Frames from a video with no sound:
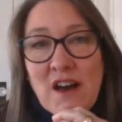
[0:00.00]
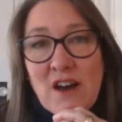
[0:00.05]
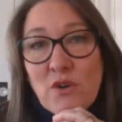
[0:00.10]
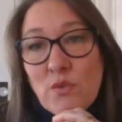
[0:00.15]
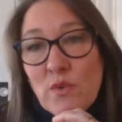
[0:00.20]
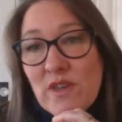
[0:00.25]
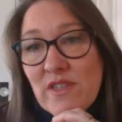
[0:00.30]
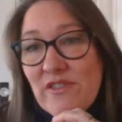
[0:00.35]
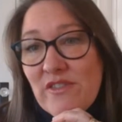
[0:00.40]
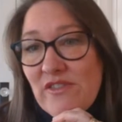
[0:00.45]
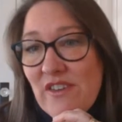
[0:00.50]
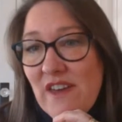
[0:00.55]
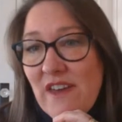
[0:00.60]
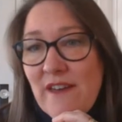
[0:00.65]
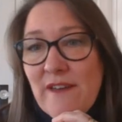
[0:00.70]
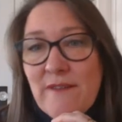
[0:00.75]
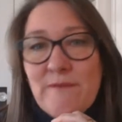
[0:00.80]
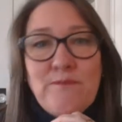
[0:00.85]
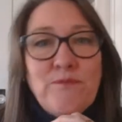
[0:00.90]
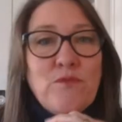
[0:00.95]
with
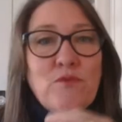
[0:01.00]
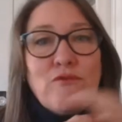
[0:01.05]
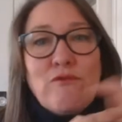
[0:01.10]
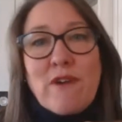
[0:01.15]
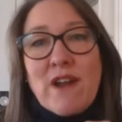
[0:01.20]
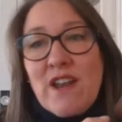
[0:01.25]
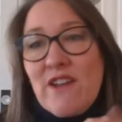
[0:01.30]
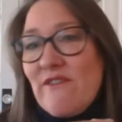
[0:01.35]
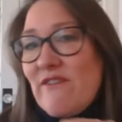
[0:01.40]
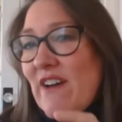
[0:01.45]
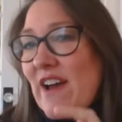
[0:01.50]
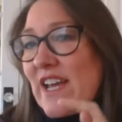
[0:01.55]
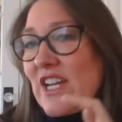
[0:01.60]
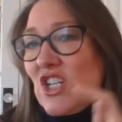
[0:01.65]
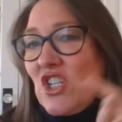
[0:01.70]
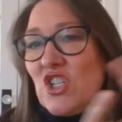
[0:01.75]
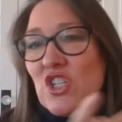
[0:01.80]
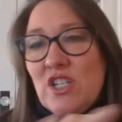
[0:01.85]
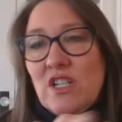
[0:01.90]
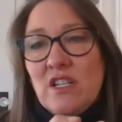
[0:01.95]
their
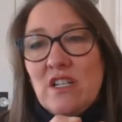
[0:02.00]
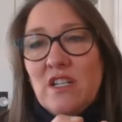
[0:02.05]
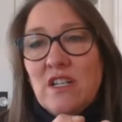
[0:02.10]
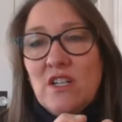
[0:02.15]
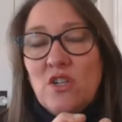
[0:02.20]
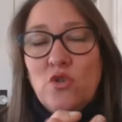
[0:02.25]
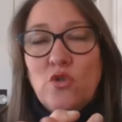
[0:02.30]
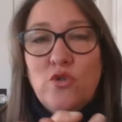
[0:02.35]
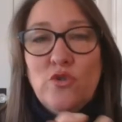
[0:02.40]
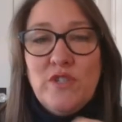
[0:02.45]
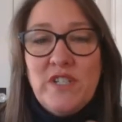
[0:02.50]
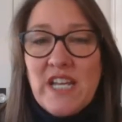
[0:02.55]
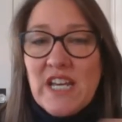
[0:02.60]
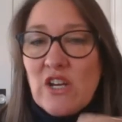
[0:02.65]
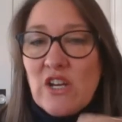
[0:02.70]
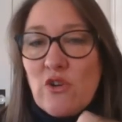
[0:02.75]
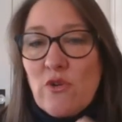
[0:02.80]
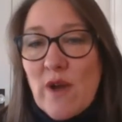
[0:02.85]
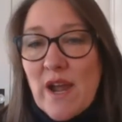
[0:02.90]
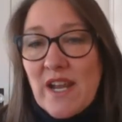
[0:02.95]
renovation or
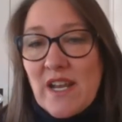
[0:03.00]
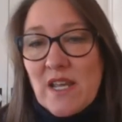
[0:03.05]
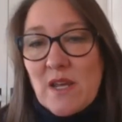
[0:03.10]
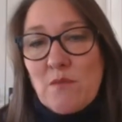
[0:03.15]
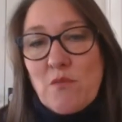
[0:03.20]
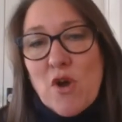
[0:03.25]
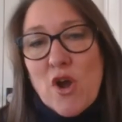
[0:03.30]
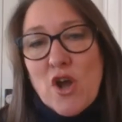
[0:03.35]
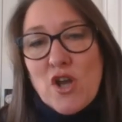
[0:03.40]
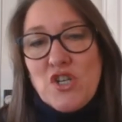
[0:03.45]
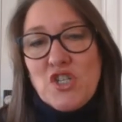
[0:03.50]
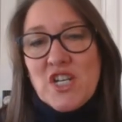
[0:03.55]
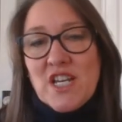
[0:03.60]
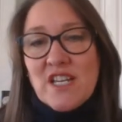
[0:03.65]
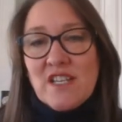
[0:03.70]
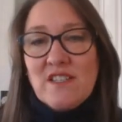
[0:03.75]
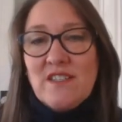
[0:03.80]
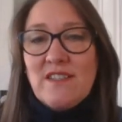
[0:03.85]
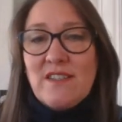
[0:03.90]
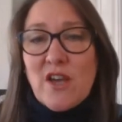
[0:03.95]
decorating projects.